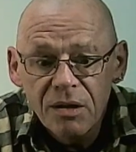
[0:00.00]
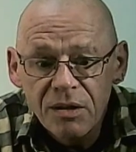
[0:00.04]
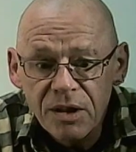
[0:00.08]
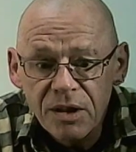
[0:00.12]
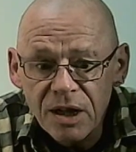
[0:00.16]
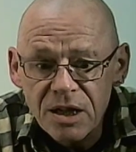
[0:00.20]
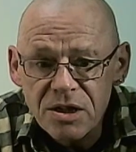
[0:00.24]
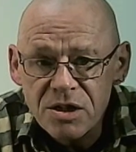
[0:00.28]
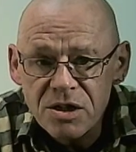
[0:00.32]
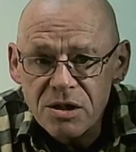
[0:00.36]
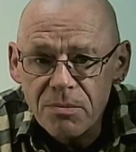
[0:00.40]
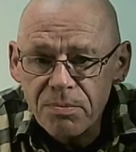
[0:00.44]

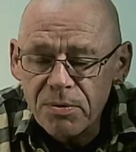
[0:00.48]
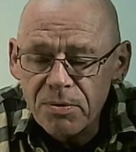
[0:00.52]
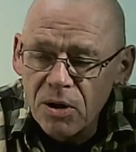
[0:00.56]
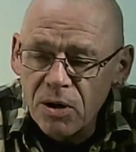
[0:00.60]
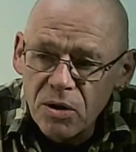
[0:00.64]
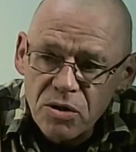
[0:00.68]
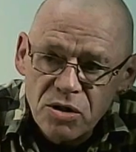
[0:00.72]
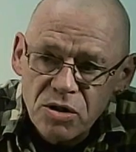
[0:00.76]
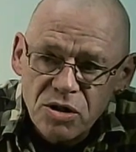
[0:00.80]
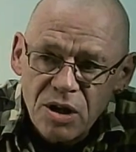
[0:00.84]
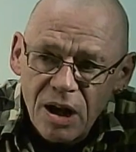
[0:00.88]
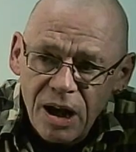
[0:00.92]
this
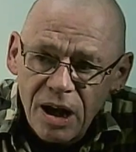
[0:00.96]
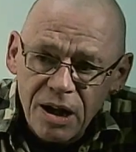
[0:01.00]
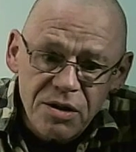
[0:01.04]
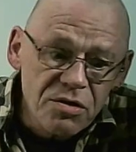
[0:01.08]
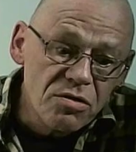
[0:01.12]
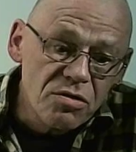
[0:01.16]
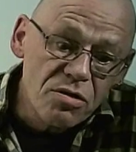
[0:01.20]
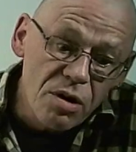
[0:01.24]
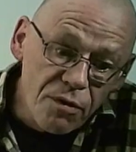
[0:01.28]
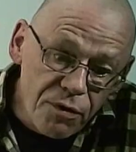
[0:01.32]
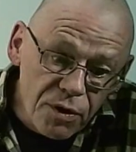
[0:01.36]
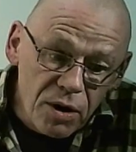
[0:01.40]
approach has
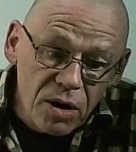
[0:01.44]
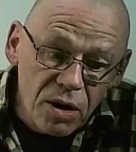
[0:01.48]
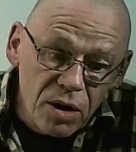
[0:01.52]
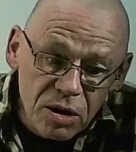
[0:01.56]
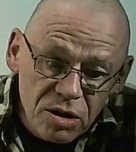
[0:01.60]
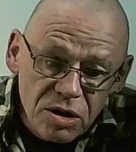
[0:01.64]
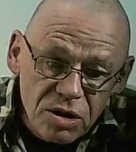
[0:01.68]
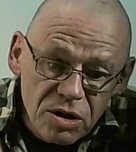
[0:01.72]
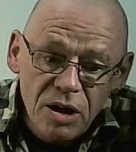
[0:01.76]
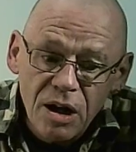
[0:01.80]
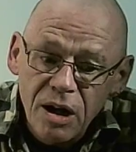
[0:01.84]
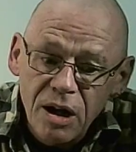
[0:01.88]

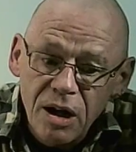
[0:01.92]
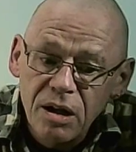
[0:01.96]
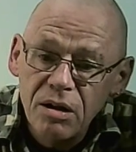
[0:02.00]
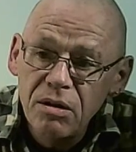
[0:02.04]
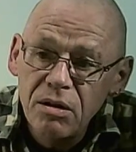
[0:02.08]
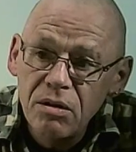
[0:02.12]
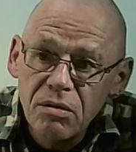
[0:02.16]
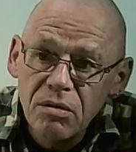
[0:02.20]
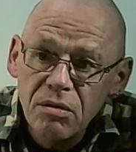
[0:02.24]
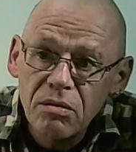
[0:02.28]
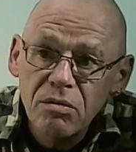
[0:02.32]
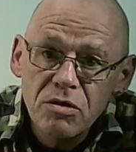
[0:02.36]
difficulty
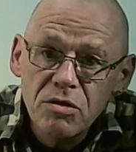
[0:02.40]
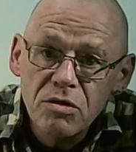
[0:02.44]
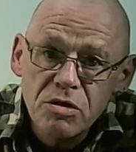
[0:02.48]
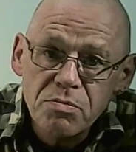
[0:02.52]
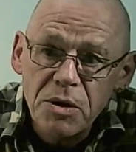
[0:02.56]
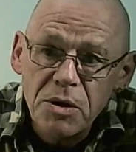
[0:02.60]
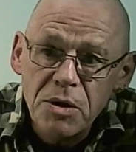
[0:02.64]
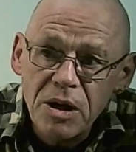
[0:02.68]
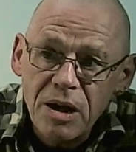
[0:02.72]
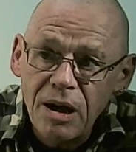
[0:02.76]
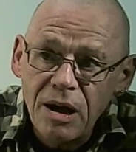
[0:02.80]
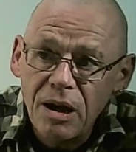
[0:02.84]
in
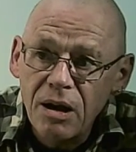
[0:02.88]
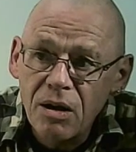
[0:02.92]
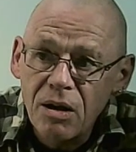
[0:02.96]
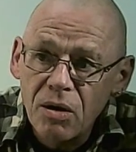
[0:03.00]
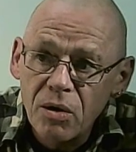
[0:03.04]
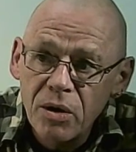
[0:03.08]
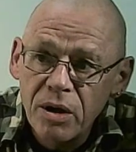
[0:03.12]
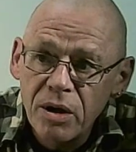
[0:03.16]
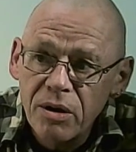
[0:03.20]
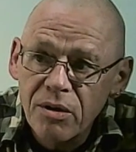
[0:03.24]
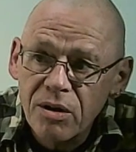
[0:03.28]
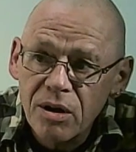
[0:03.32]
speaking
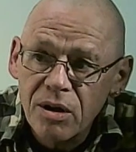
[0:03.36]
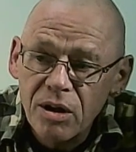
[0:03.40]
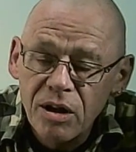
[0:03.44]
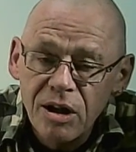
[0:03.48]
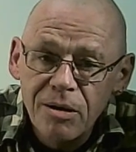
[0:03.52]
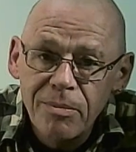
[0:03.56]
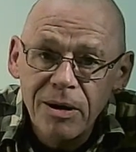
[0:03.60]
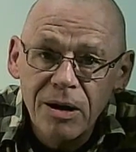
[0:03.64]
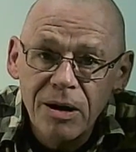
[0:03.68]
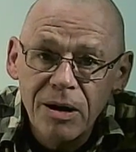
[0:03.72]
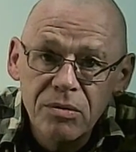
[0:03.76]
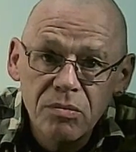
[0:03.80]
coherently
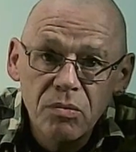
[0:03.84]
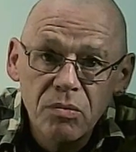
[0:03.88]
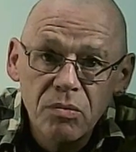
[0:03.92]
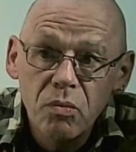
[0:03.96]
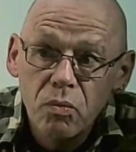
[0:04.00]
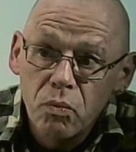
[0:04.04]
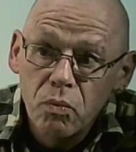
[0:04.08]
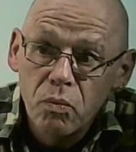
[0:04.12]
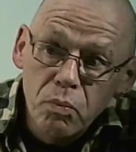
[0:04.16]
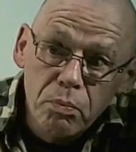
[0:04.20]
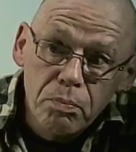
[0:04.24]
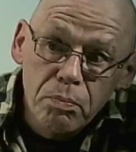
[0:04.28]
about
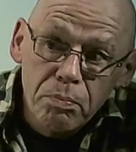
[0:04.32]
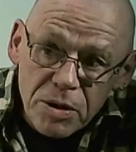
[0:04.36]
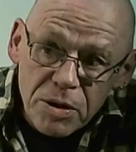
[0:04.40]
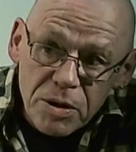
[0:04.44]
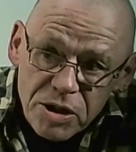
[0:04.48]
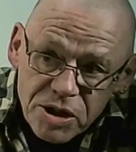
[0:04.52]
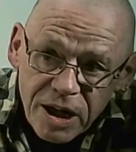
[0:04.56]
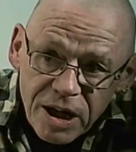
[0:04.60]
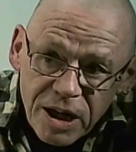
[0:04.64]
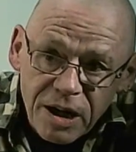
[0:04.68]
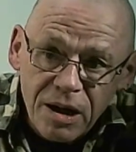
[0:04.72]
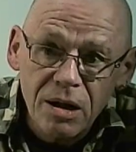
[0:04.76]

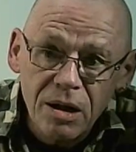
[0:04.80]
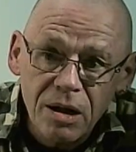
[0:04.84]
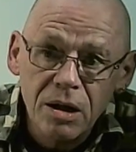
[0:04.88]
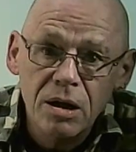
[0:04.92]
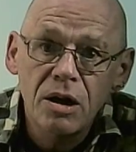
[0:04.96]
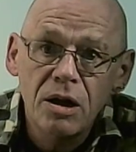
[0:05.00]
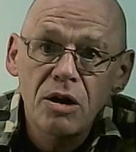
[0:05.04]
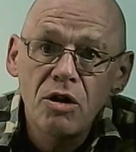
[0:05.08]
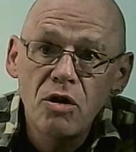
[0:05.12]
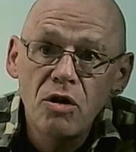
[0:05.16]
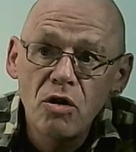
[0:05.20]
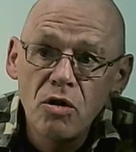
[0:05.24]

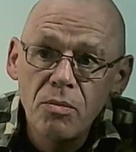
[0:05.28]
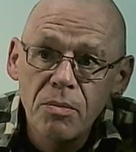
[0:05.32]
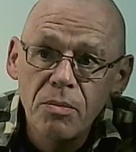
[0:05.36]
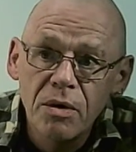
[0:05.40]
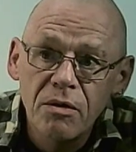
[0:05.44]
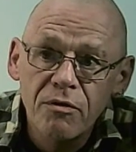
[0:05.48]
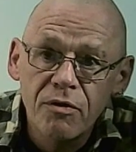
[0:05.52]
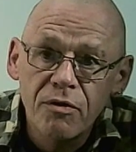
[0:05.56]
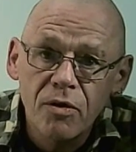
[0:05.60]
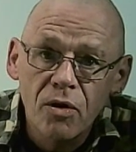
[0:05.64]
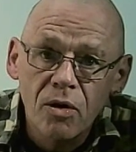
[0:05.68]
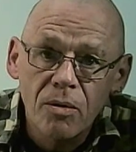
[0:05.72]
particularly
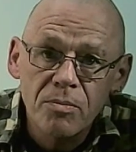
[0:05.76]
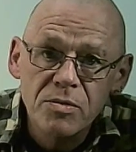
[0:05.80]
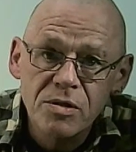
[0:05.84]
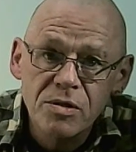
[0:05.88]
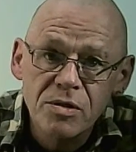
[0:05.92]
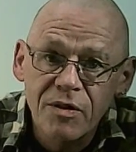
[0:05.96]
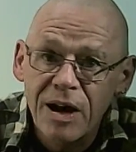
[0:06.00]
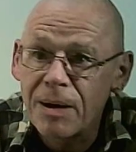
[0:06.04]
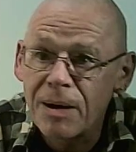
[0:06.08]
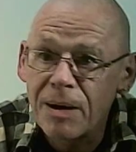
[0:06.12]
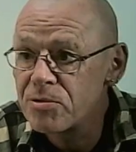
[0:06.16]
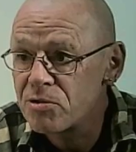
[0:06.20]
human forms
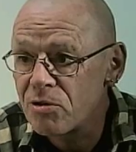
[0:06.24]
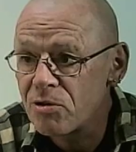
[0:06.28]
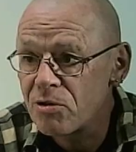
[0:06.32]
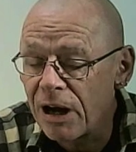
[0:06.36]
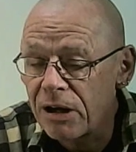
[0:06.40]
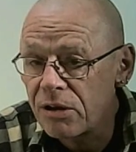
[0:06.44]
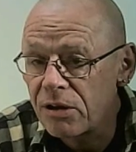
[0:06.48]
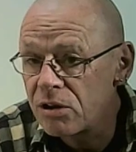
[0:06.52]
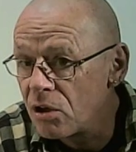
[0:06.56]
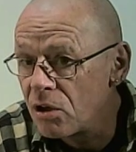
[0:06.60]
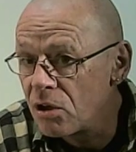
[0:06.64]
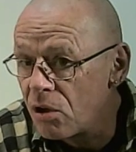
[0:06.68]
of
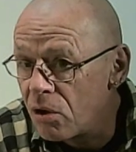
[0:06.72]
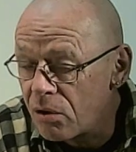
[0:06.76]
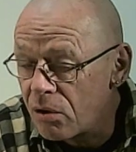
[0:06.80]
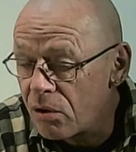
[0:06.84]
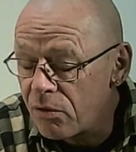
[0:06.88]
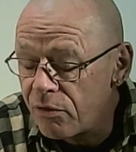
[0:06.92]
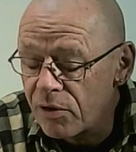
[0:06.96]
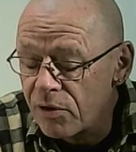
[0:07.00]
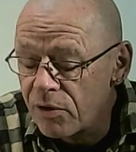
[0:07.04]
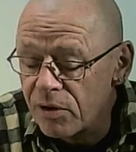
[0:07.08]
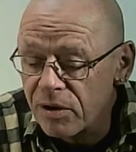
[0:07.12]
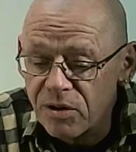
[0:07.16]
abstract thought,
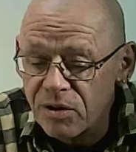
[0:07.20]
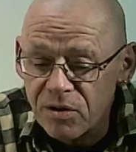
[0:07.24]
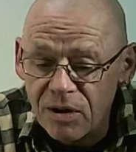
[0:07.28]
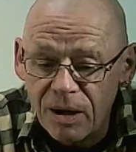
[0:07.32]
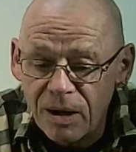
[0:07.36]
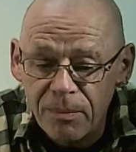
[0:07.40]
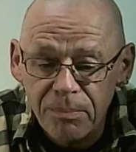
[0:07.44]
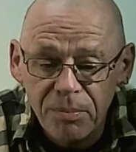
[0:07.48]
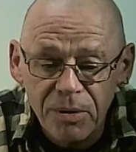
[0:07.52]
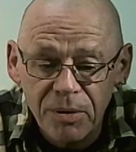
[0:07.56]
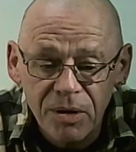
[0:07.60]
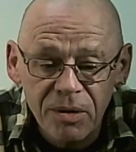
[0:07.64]
for
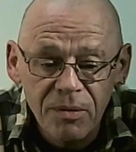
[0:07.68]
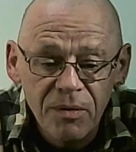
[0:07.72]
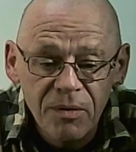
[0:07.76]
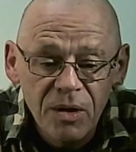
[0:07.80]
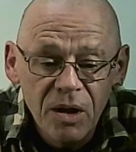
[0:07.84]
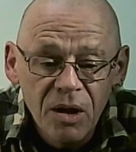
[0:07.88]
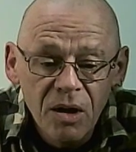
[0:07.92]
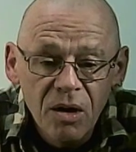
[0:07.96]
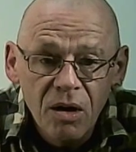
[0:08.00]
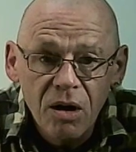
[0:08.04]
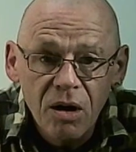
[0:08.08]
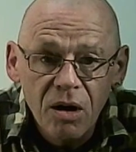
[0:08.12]
example,
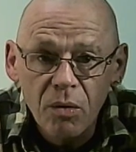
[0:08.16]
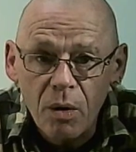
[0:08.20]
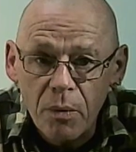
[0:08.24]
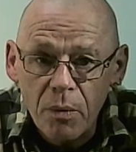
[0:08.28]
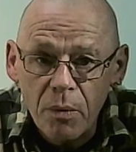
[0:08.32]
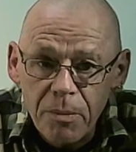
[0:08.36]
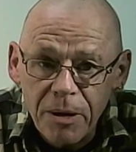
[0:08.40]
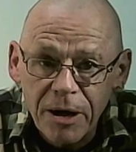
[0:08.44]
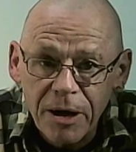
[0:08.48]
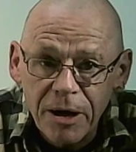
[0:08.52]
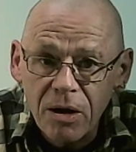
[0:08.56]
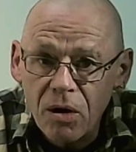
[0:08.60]
or what
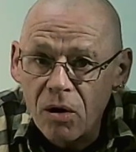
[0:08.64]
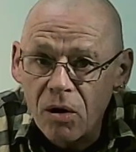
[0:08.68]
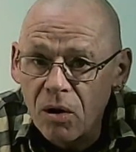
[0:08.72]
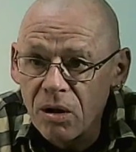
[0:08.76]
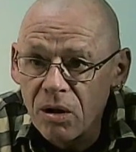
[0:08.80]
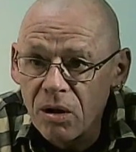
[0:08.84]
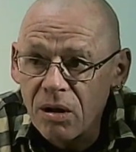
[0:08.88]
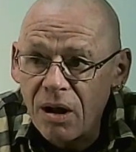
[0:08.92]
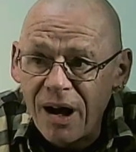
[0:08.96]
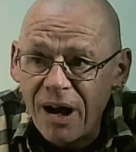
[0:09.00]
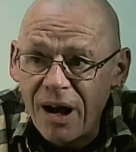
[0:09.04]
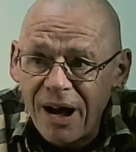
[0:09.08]
we might
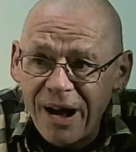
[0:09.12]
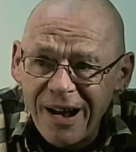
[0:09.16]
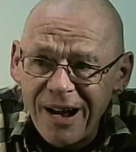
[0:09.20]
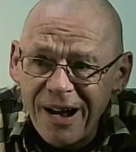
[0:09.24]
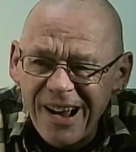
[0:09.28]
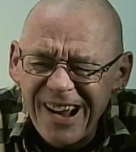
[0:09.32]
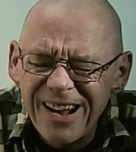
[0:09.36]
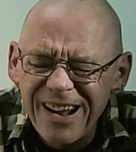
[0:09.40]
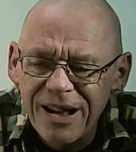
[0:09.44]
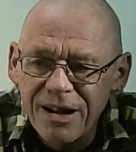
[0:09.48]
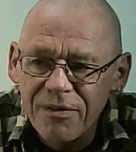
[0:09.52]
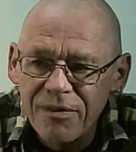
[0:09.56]
call
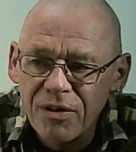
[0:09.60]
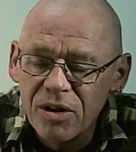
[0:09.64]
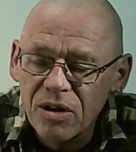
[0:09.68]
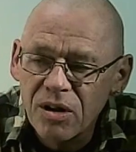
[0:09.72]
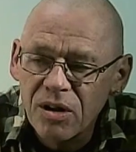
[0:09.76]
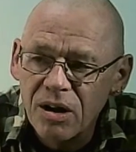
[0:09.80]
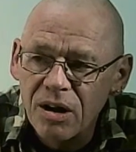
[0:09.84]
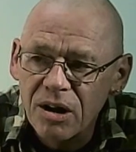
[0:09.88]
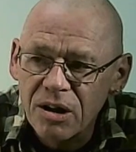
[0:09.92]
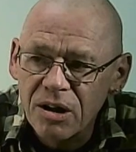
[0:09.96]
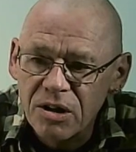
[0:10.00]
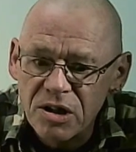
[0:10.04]
high-level
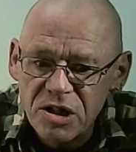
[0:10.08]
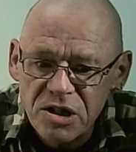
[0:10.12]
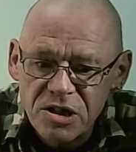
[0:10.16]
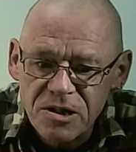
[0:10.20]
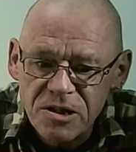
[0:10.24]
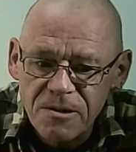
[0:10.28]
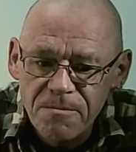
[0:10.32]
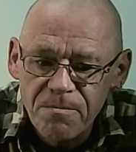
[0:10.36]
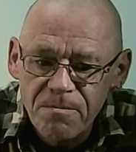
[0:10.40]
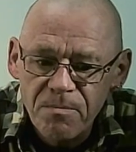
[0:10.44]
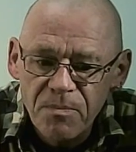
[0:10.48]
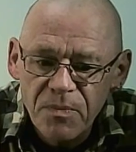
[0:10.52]

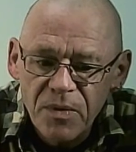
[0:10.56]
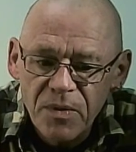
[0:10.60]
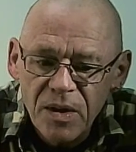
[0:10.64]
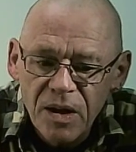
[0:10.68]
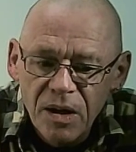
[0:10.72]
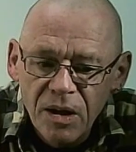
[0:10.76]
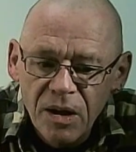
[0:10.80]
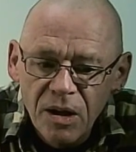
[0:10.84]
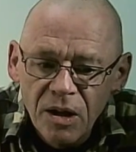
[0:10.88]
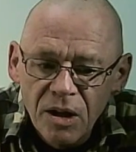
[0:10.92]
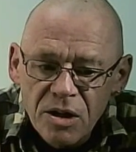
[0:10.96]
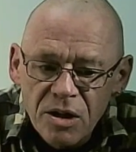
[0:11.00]
cognition.
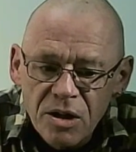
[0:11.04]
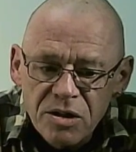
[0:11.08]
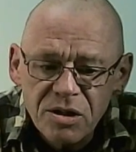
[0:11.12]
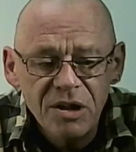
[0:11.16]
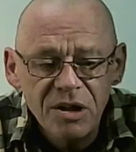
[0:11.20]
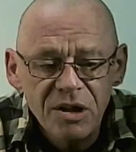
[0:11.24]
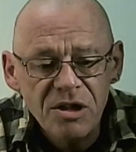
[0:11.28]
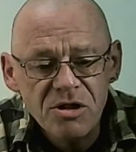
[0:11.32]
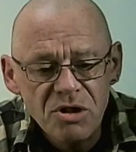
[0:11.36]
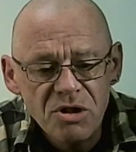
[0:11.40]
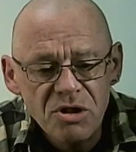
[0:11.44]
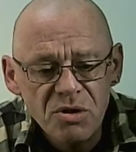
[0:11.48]
So
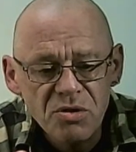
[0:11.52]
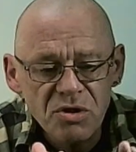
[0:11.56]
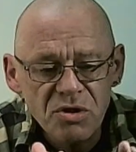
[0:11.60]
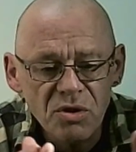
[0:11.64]
these two